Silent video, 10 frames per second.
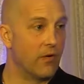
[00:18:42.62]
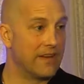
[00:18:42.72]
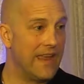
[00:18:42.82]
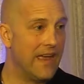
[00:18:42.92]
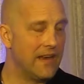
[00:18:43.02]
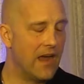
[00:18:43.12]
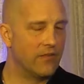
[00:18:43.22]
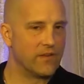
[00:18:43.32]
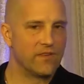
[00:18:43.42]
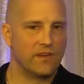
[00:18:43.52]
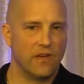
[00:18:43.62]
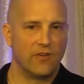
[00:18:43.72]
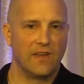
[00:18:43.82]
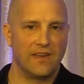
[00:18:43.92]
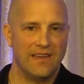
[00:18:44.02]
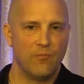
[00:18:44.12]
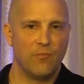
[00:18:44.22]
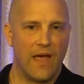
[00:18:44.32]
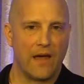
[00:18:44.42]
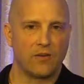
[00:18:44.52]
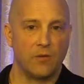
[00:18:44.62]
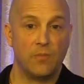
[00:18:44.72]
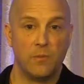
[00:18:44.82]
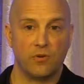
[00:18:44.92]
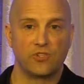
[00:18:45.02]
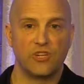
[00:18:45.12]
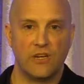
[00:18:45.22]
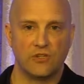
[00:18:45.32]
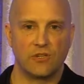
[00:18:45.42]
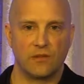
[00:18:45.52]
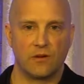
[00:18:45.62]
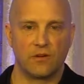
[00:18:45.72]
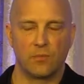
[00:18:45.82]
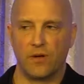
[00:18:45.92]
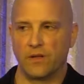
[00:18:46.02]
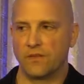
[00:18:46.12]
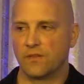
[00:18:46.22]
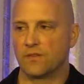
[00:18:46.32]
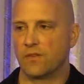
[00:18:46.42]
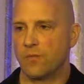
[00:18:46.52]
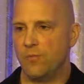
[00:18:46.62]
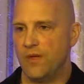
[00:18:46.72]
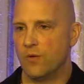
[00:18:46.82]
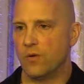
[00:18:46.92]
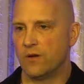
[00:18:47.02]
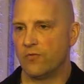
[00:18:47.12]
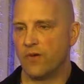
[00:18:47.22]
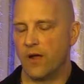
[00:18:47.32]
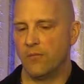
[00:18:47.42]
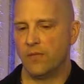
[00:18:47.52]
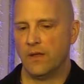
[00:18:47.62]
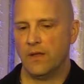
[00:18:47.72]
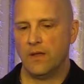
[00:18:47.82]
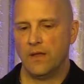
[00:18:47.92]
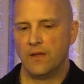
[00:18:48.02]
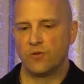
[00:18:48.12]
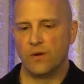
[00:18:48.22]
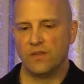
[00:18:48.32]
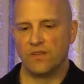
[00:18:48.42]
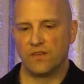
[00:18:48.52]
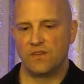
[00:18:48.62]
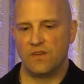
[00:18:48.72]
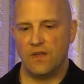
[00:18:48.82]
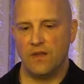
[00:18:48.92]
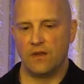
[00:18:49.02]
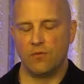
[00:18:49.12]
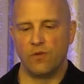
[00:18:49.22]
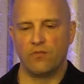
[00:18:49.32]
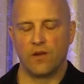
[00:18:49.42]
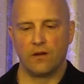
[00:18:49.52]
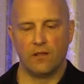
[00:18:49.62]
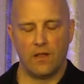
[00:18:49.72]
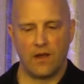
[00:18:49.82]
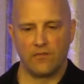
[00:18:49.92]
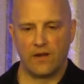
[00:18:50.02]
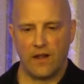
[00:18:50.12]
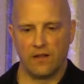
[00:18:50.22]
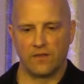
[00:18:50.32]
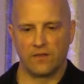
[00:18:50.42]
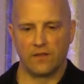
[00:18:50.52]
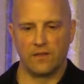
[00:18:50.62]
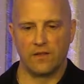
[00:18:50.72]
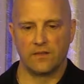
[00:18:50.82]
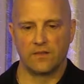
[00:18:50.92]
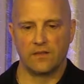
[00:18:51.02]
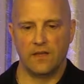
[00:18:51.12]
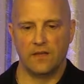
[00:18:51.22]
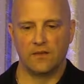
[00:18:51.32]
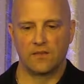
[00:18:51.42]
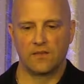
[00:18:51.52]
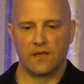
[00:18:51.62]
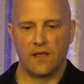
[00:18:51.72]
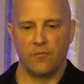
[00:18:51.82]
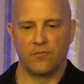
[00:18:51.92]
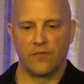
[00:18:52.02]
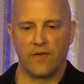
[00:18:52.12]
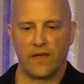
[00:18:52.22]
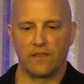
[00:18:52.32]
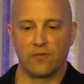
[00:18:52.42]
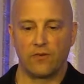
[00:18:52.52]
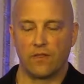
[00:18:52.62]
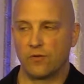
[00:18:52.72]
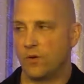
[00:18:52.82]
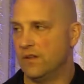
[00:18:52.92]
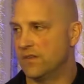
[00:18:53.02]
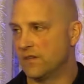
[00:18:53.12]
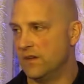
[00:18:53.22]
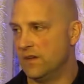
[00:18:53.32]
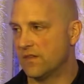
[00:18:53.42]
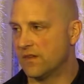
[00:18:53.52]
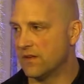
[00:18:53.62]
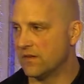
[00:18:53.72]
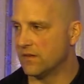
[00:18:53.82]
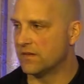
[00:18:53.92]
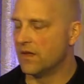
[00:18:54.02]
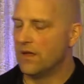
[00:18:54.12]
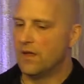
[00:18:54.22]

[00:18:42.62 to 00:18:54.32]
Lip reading: can have a significant impact on people changing their responses. So the big one from 2016, and we've done a lot of analysis on this, is the fact that for the 2016 census,